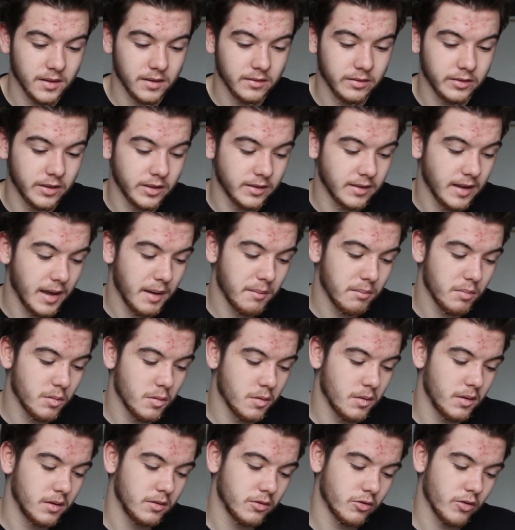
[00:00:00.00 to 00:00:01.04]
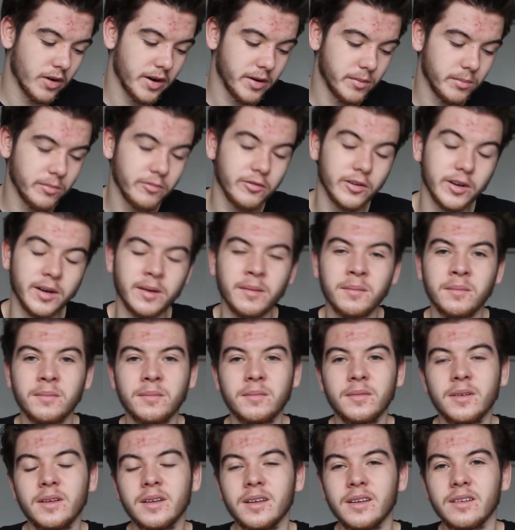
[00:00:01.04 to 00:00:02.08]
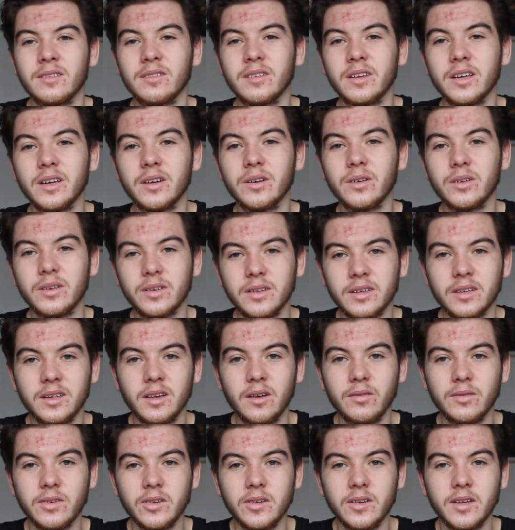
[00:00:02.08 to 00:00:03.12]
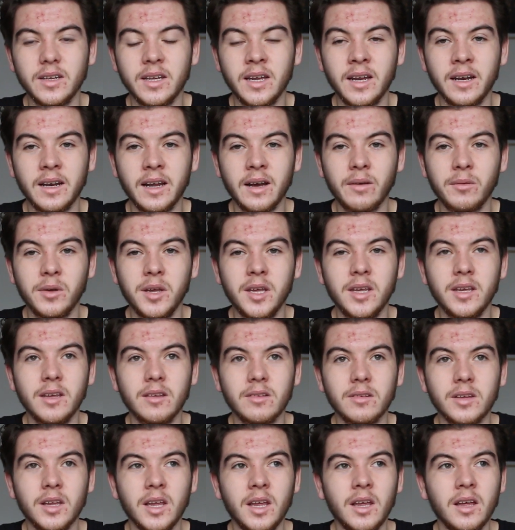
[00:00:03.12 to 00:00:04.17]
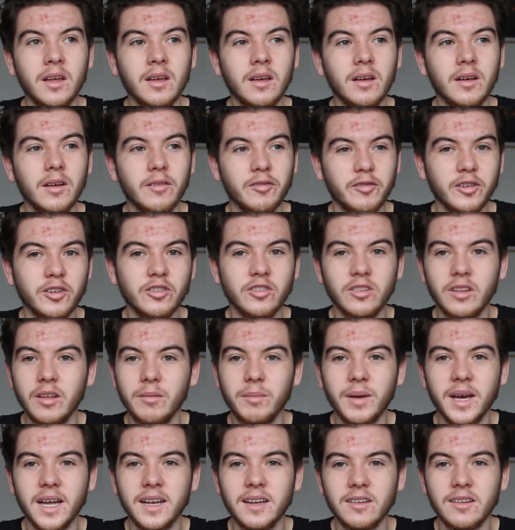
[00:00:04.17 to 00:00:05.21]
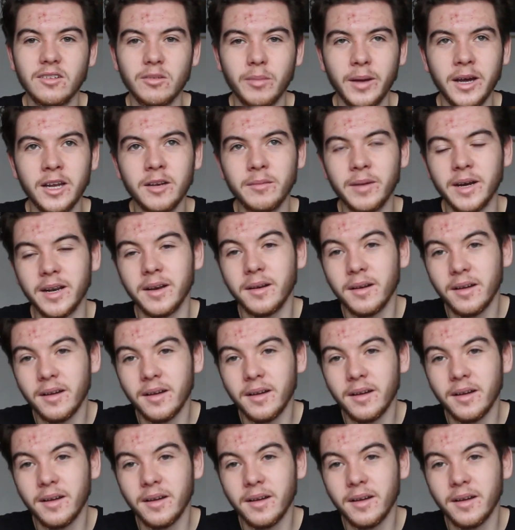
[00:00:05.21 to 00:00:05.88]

the depth triumphant. So obviously now he is officially better than Spider-Man.